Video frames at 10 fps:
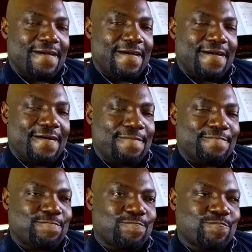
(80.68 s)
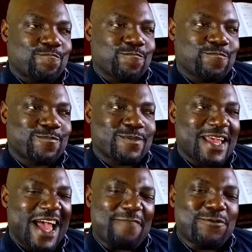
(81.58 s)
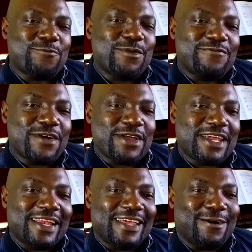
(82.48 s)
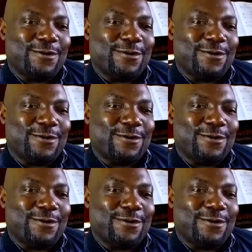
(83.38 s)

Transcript: I've not been very clear